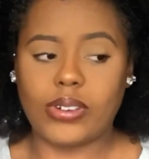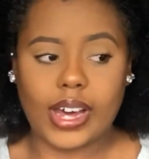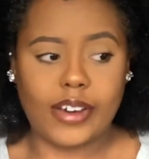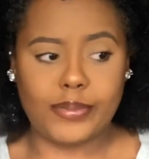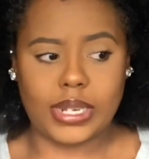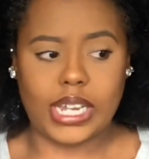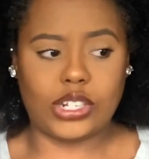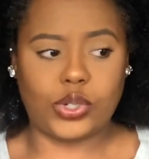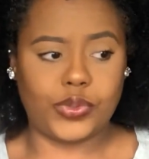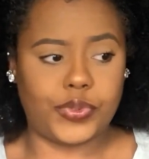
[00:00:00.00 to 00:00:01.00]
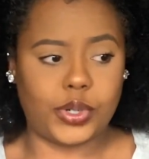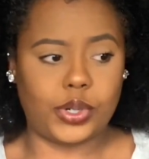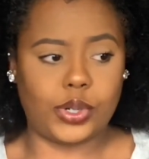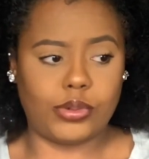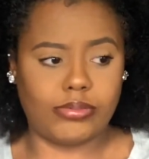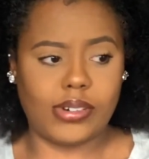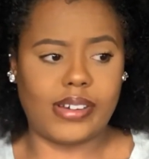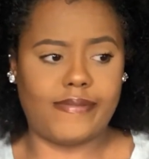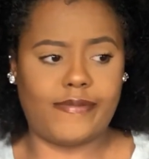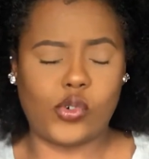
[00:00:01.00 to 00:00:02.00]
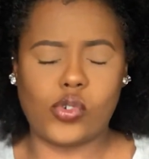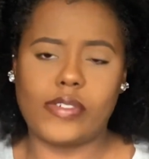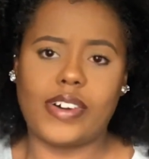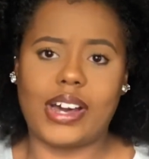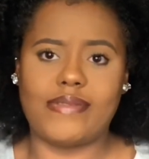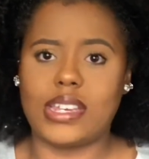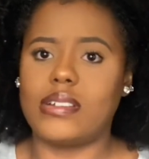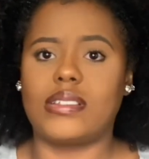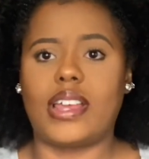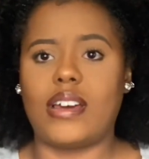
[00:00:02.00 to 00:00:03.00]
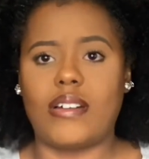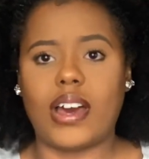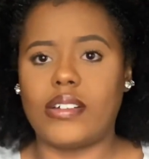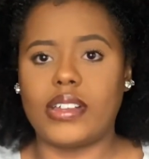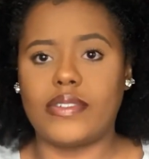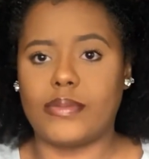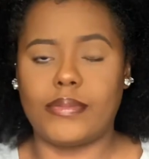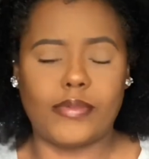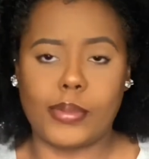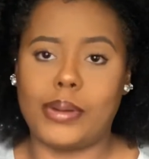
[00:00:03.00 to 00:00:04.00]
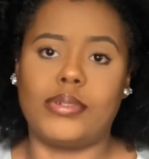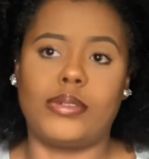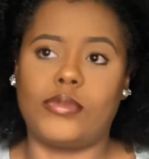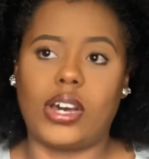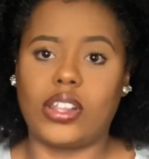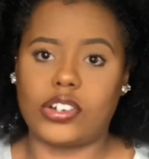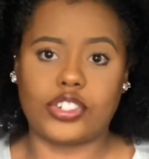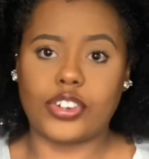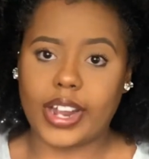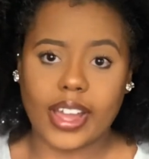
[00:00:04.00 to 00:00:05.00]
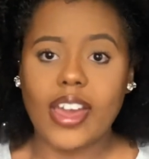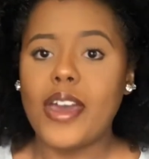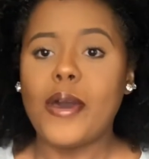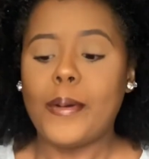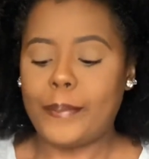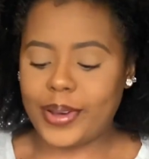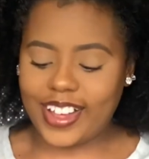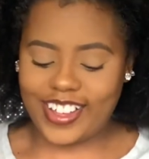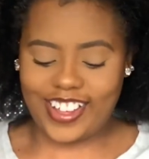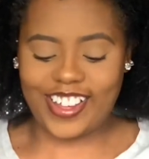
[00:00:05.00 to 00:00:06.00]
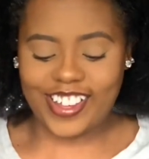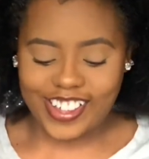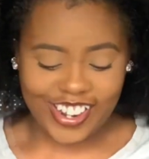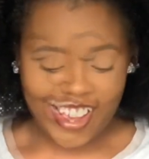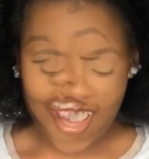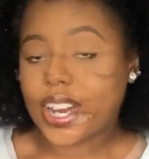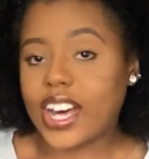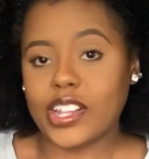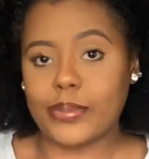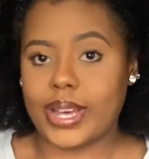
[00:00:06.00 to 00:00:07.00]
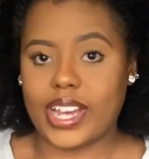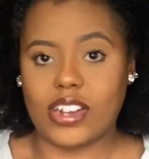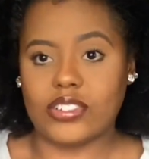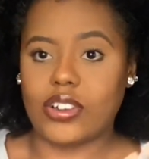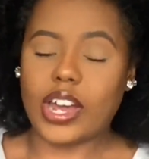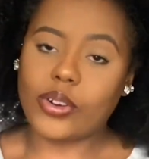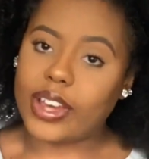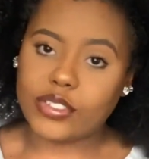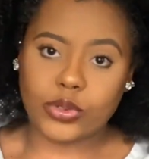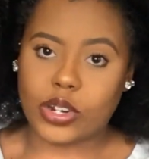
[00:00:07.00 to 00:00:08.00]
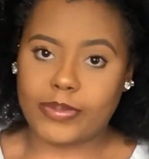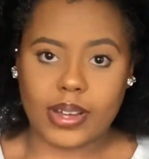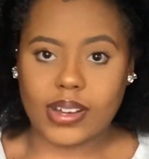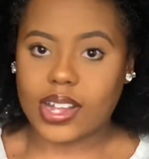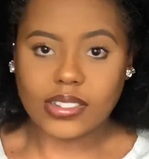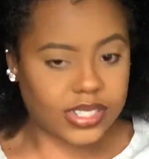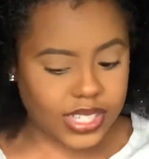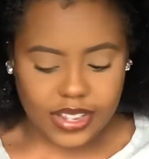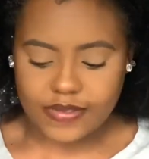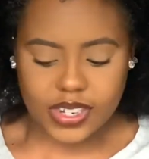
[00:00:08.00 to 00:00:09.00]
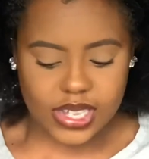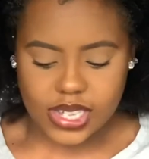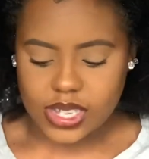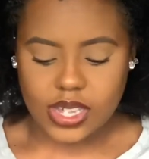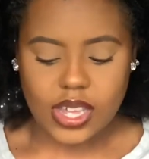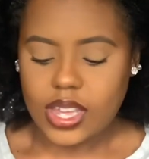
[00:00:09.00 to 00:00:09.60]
I've been natural for what, 4 or 5 years now. I don't even remember anymore. I lost track. But never colored my hair, so I don't have to worry about color safety.